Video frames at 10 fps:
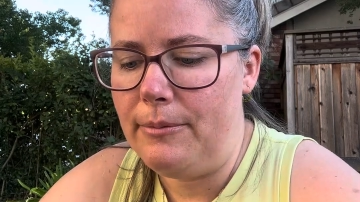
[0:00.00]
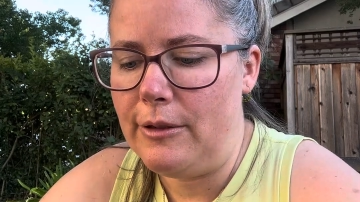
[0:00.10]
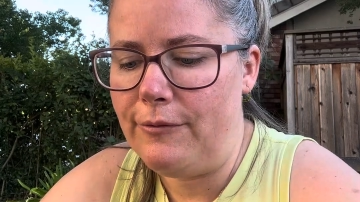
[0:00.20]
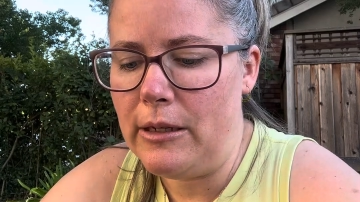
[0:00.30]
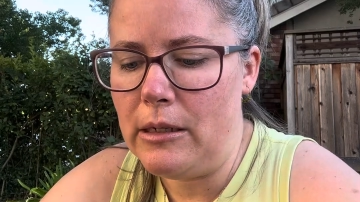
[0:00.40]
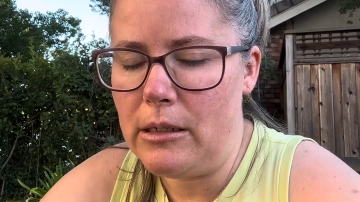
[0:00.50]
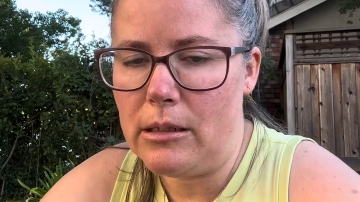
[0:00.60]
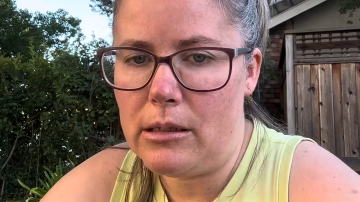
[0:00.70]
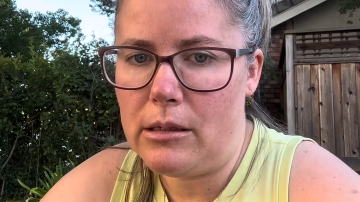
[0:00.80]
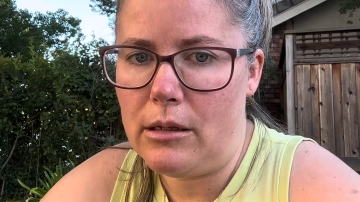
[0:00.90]

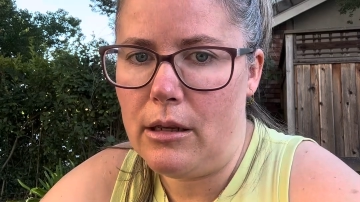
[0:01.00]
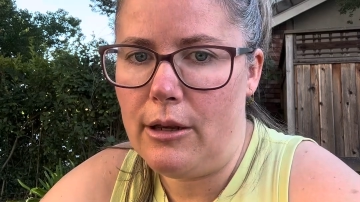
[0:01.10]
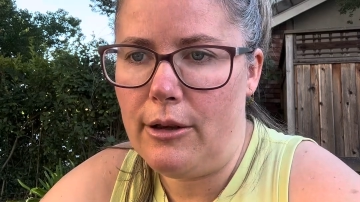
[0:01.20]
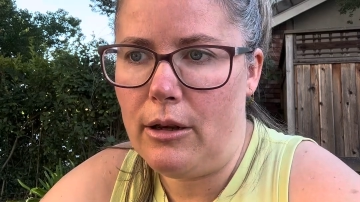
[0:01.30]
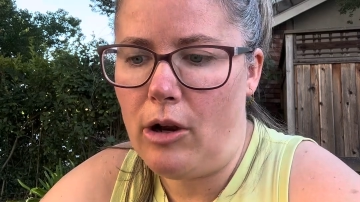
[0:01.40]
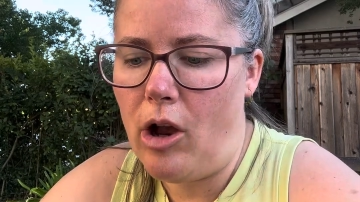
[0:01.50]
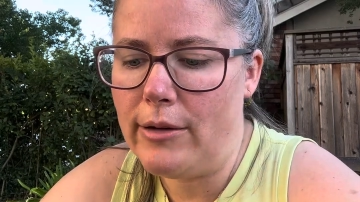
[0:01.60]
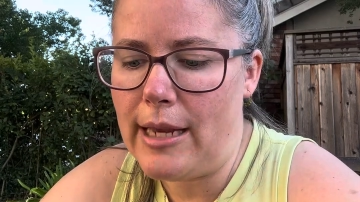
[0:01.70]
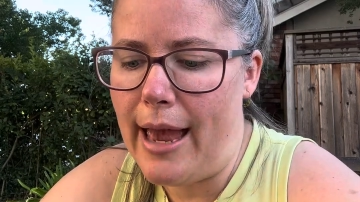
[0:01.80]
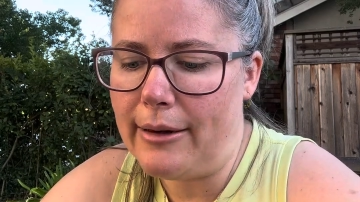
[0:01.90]
defendant's
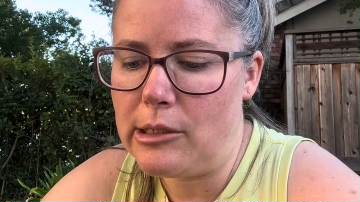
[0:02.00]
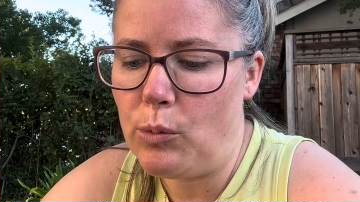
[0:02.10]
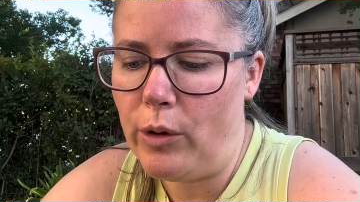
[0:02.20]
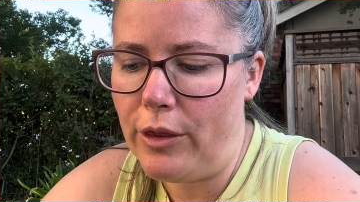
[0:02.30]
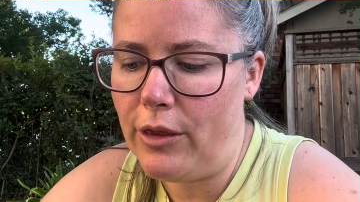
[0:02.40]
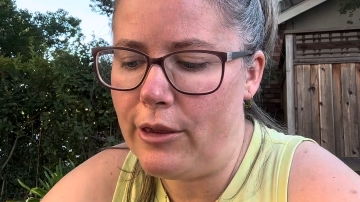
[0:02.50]
contacts with